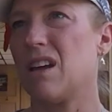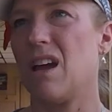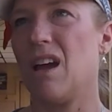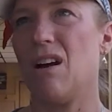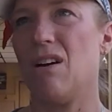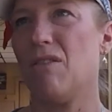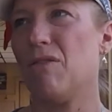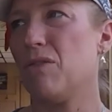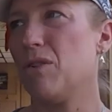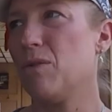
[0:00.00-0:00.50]

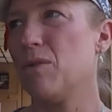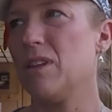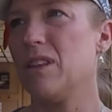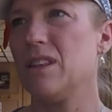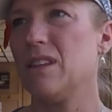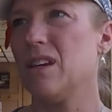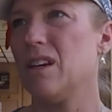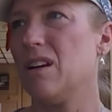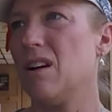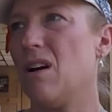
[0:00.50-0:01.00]
Careful
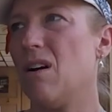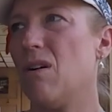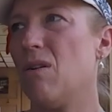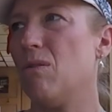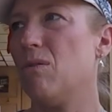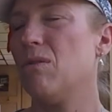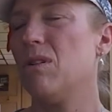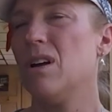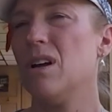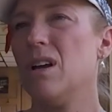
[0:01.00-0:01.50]
with, you
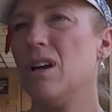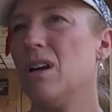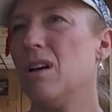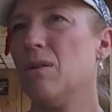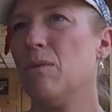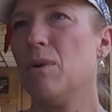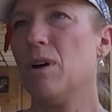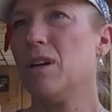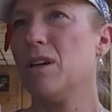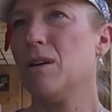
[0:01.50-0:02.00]
know,
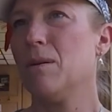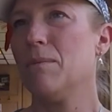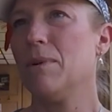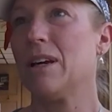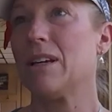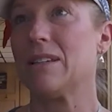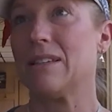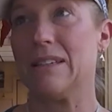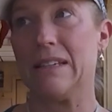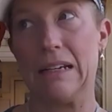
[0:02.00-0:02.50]
what you
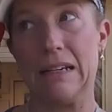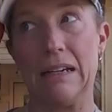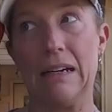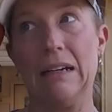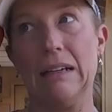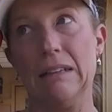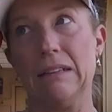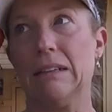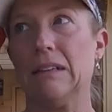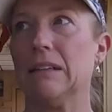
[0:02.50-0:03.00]
mix
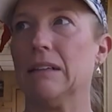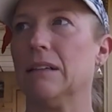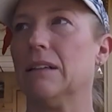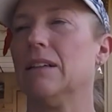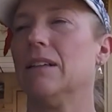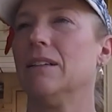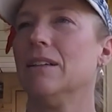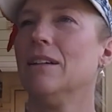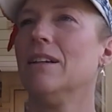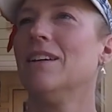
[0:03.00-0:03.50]
together.
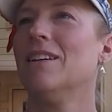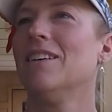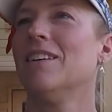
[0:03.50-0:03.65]
And,